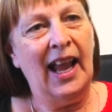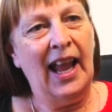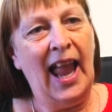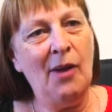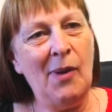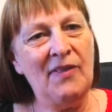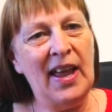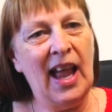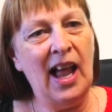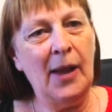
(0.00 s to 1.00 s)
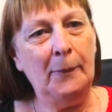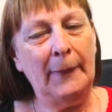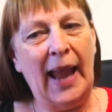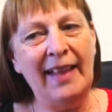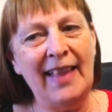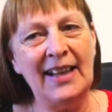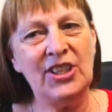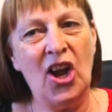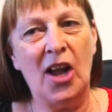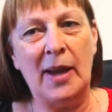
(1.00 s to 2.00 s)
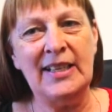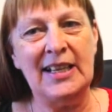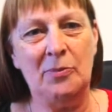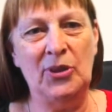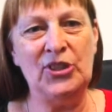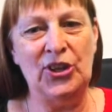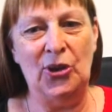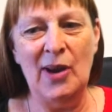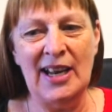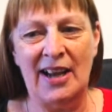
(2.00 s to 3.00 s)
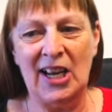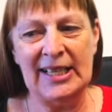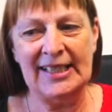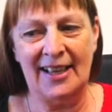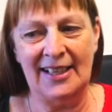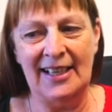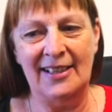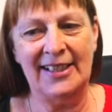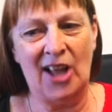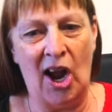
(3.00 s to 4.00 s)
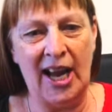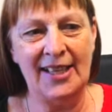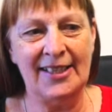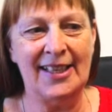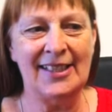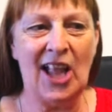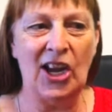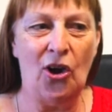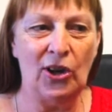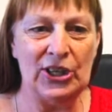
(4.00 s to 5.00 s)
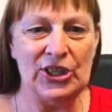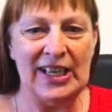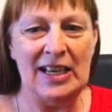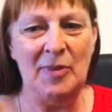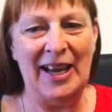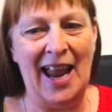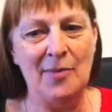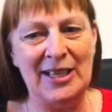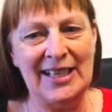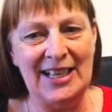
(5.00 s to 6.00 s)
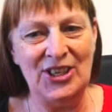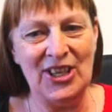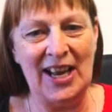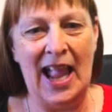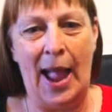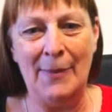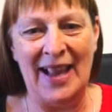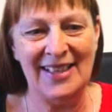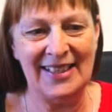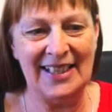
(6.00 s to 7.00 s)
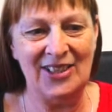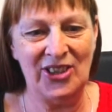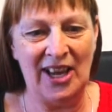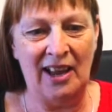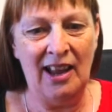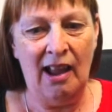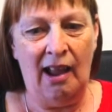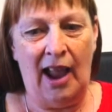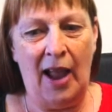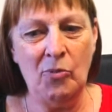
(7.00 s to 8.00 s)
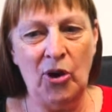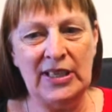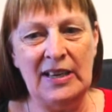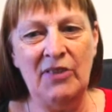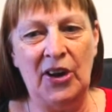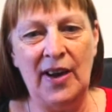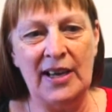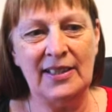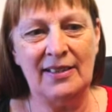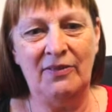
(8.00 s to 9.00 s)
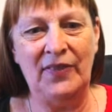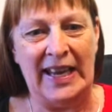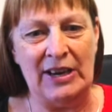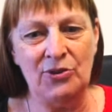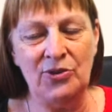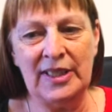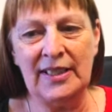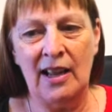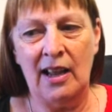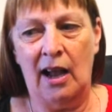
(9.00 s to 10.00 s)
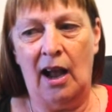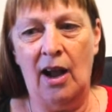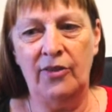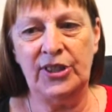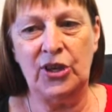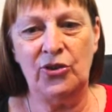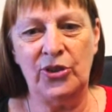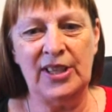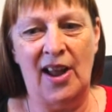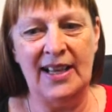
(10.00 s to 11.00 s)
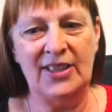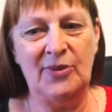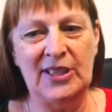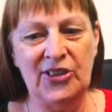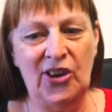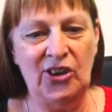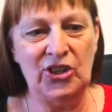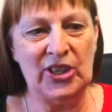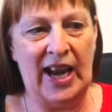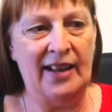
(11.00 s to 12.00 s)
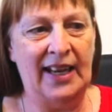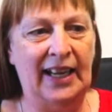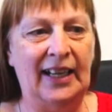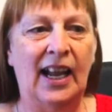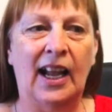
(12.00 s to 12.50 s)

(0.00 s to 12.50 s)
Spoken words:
However, at that time I didn't pursue it, and I studied science and psychology, became a teacher, a maths teacher, and worked in various fields of social science research, and then